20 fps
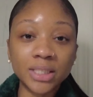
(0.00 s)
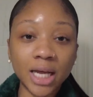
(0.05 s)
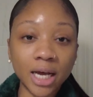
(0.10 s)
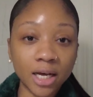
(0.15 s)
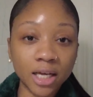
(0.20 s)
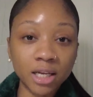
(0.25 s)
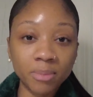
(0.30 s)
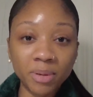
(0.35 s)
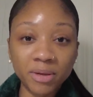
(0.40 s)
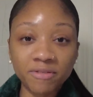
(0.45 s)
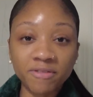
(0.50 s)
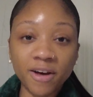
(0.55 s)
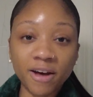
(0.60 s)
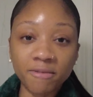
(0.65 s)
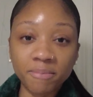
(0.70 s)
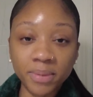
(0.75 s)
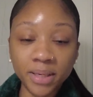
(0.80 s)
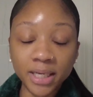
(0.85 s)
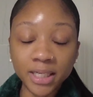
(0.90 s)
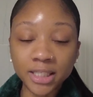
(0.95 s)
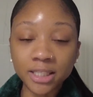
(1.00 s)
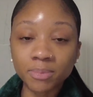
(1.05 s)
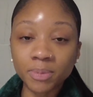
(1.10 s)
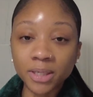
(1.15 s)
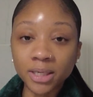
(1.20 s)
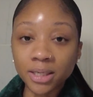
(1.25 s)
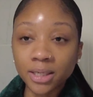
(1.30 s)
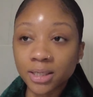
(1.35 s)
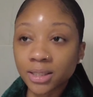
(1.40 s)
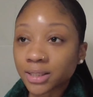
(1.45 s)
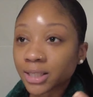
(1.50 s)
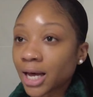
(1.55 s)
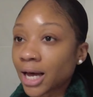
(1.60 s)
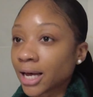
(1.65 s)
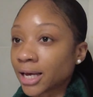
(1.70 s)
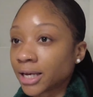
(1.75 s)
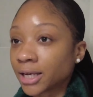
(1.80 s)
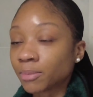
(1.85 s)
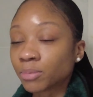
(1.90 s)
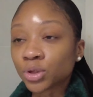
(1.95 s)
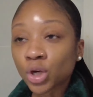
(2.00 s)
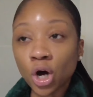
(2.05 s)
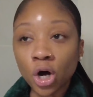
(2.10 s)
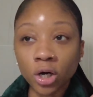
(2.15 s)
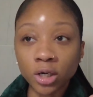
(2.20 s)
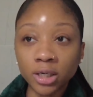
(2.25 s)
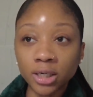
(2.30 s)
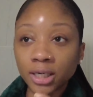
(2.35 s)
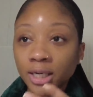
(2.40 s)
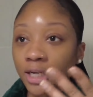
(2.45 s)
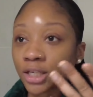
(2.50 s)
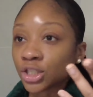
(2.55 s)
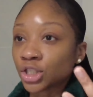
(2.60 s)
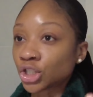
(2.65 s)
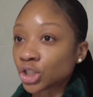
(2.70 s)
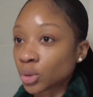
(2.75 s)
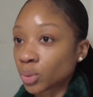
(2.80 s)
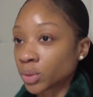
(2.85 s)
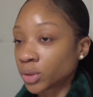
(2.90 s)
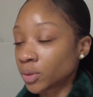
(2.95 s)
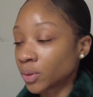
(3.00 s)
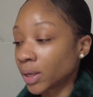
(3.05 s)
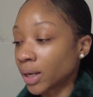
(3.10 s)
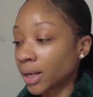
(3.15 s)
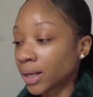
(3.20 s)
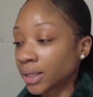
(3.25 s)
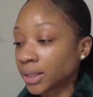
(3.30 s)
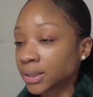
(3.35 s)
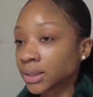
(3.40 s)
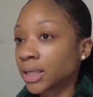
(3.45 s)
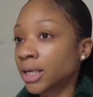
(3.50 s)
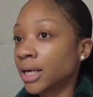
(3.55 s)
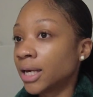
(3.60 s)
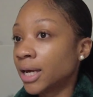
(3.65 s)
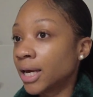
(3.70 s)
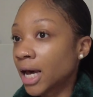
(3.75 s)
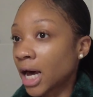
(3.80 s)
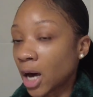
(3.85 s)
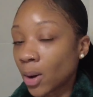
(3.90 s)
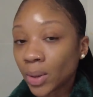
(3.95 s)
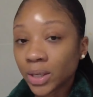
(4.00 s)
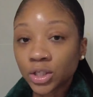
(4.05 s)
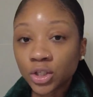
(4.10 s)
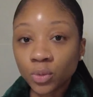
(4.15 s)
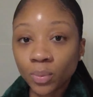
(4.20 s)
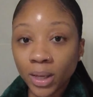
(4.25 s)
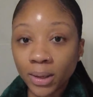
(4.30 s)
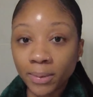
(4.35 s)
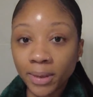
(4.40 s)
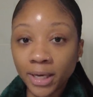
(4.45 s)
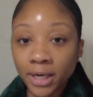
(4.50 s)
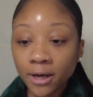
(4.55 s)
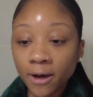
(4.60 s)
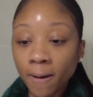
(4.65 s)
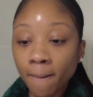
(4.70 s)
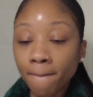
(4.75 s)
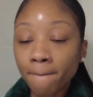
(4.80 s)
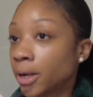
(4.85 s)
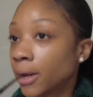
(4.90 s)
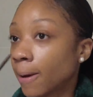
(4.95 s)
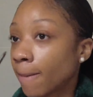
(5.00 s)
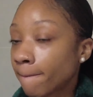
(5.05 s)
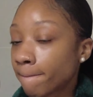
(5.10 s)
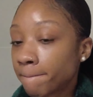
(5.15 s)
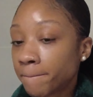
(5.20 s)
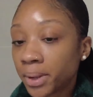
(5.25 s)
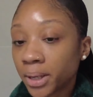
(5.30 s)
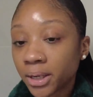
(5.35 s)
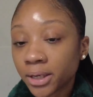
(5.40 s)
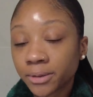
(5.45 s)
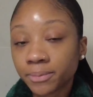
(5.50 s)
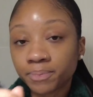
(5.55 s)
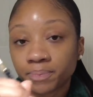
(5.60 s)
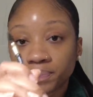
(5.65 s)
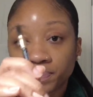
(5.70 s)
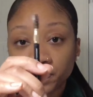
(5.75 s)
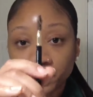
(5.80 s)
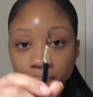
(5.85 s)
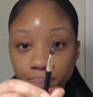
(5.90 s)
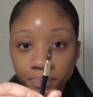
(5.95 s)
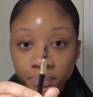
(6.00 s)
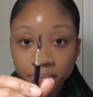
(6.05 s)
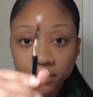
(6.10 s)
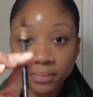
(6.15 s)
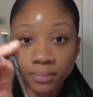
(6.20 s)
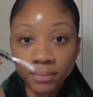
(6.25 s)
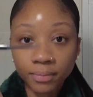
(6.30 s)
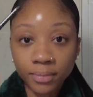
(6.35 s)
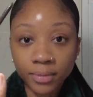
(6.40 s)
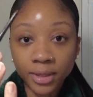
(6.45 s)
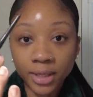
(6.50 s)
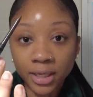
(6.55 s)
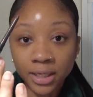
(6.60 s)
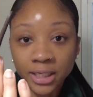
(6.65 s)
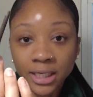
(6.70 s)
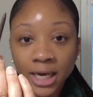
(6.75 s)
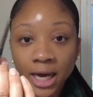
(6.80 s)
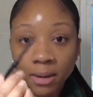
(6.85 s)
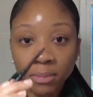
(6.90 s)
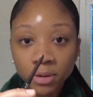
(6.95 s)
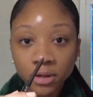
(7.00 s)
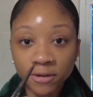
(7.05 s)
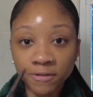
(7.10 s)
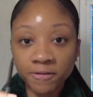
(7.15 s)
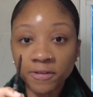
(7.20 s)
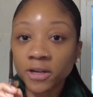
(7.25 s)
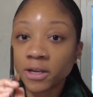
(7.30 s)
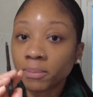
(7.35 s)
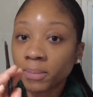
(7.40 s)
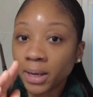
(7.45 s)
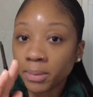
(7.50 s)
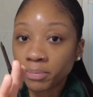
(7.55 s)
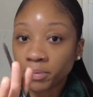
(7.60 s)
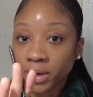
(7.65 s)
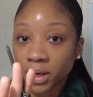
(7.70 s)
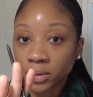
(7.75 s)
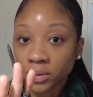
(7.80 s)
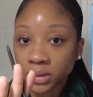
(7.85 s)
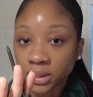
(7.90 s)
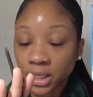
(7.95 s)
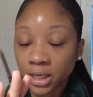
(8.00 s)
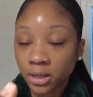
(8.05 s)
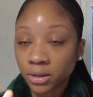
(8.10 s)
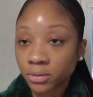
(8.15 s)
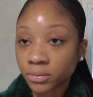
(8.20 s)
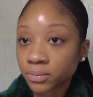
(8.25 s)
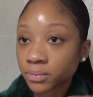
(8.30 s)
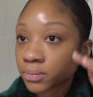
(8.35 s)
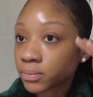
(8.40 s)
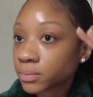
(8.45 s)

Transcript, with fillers: not going to be five minutes because I am talking and showing you guys how I do my makeup. But yeah, I'm going to fill in my brows now.